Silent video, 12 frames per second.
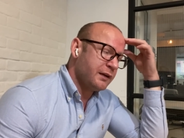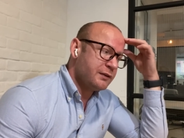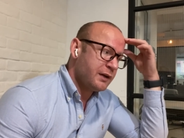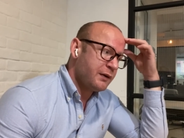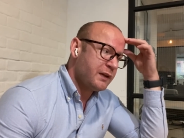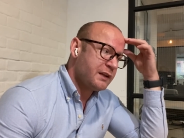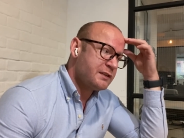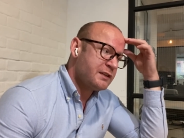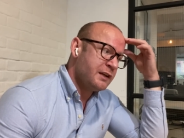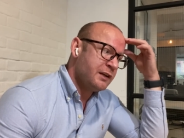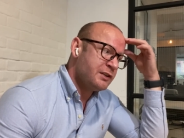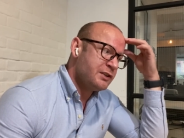have that
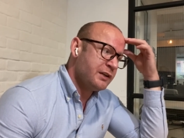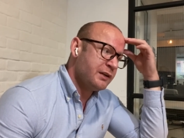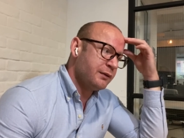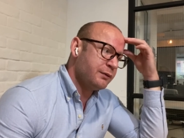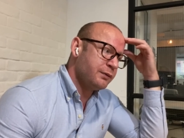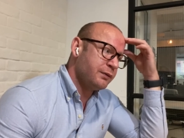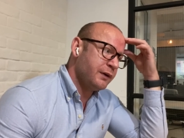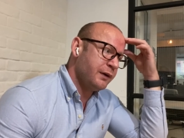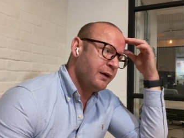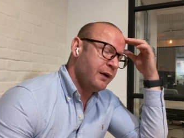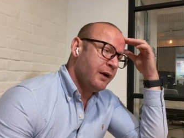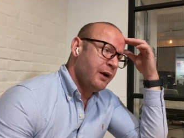synergy of
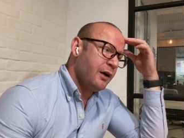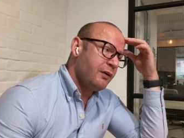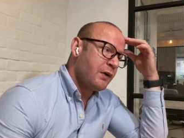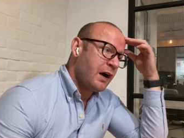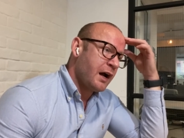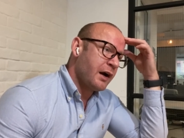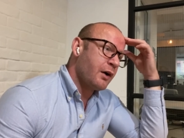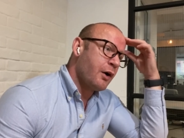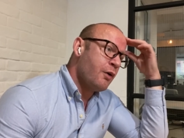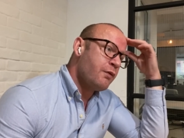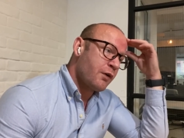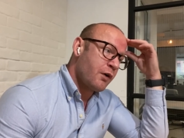
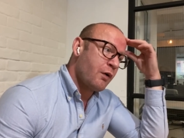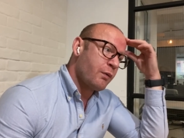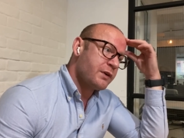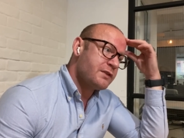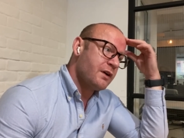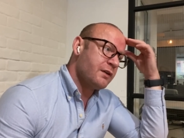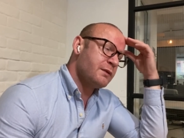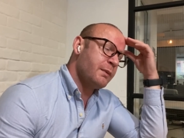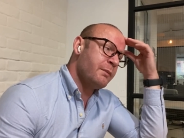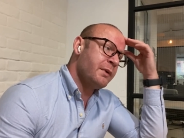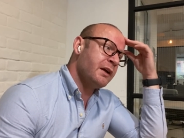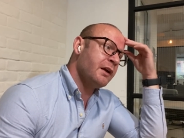higher overall
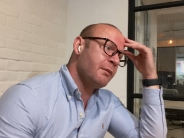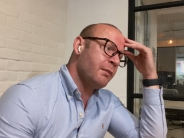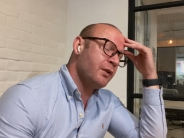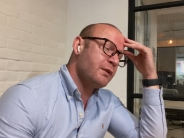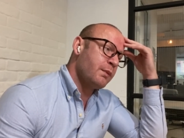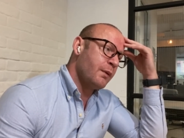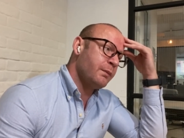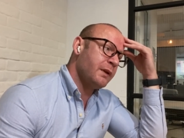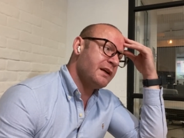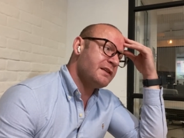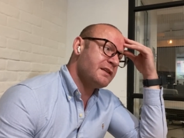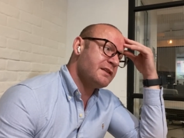results by being in multiple
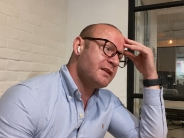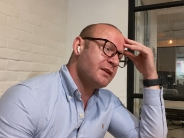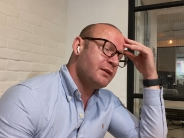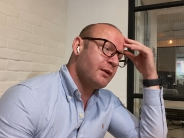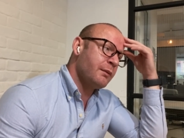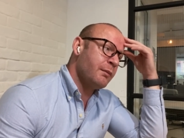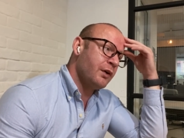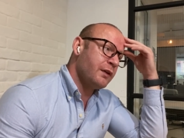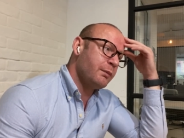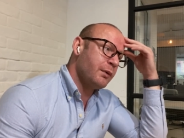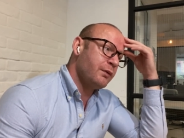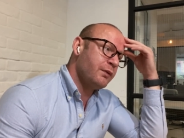places and doing multiple
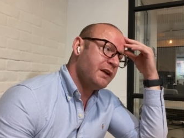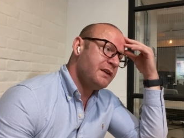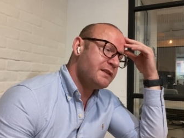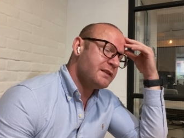things.